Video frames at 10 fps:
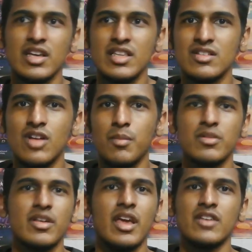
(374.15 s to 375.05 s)
his
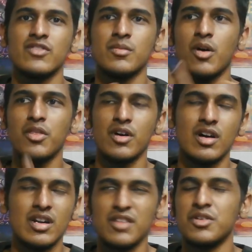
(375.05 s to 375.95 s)
doppelganger from
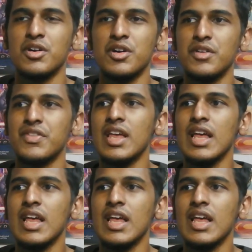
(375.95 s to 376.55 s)
another Earth,